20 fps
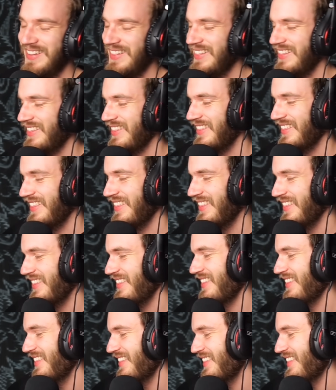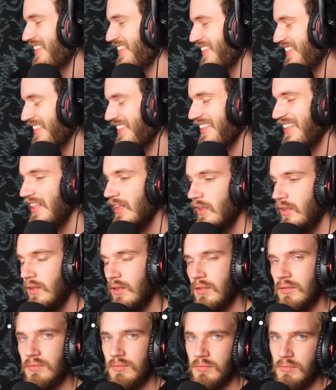
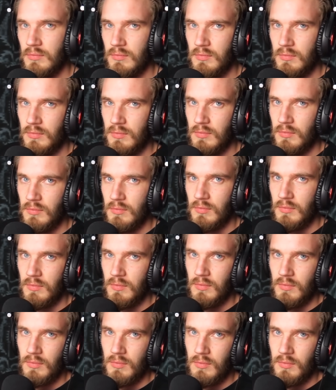Nothing is said.